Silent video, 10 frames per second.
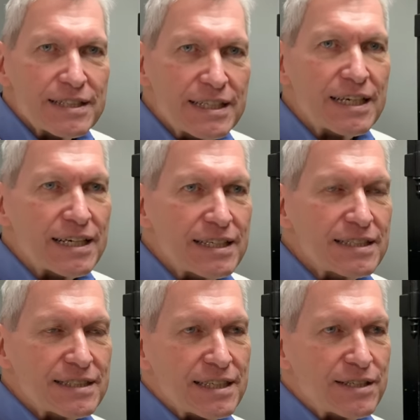Yeah, and
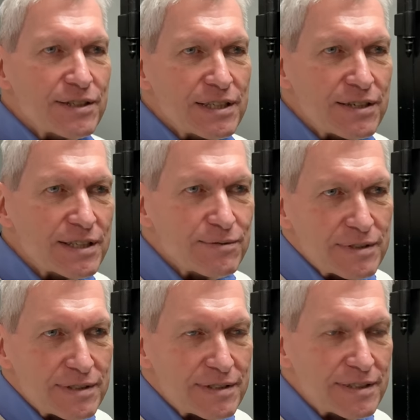it's,
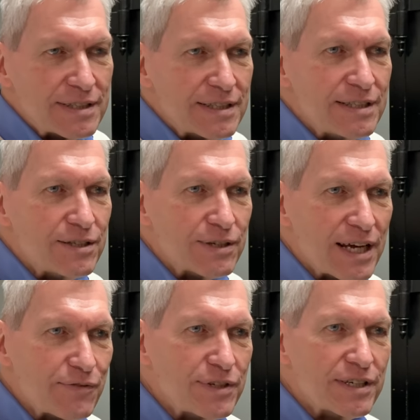you don't
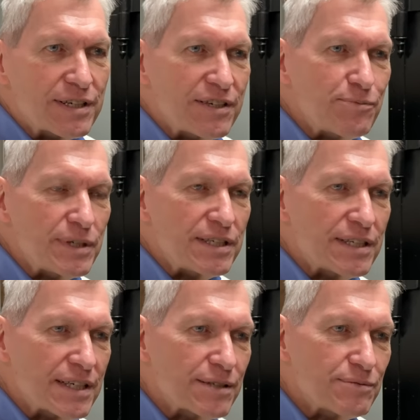have to give me
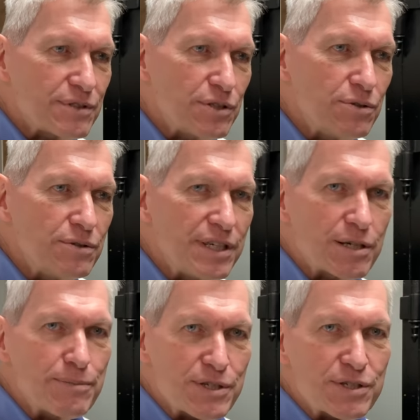two
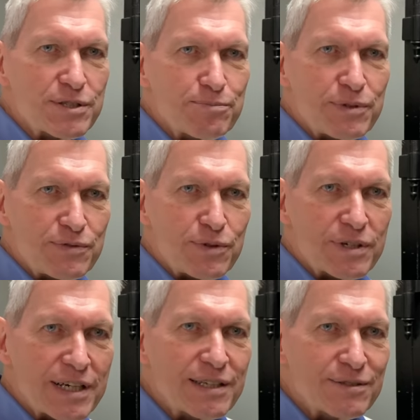near misses before
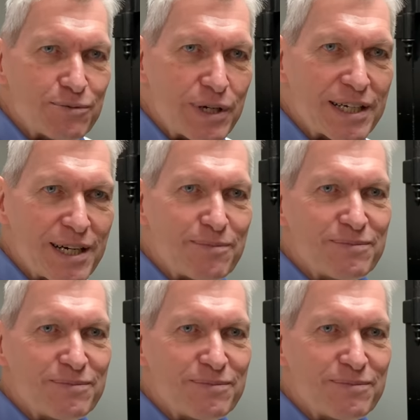I wake up.